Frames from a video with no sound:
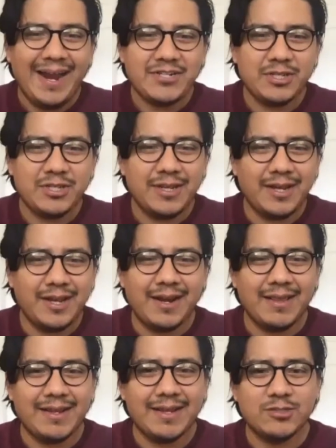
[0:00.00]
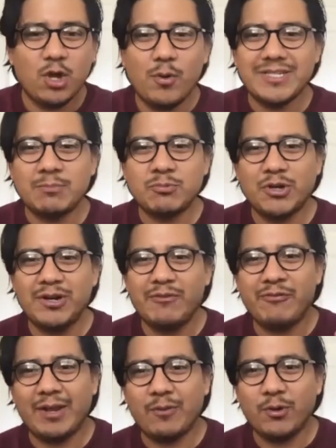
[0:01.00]
actually, again, like as always, I'm trying to
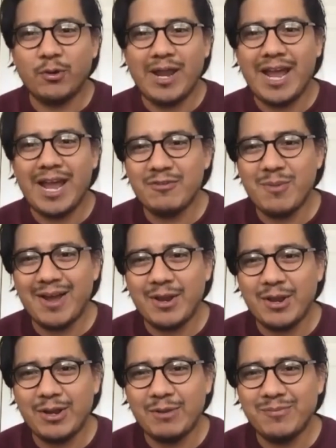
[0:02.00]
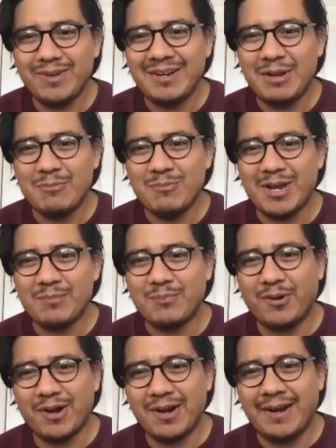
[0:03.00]
find what do I have in my
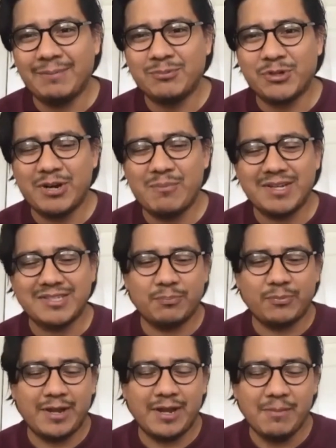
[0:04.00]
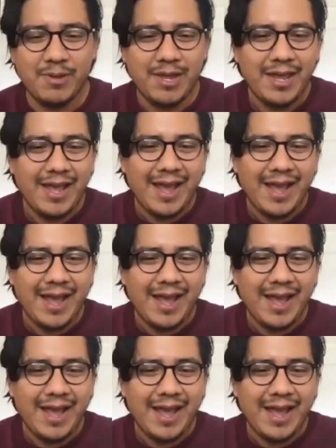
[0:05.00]
bar. I'm trying to mix something up.